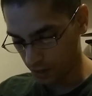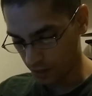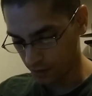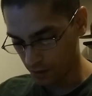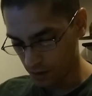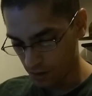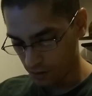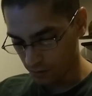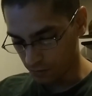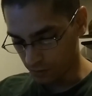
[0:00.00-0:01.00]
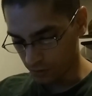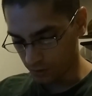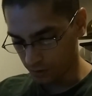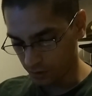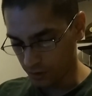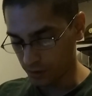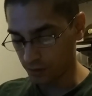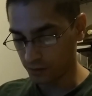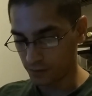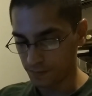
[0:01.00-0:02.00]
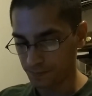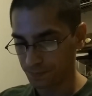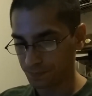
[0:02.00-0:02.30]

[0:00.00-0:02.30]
lad where he is.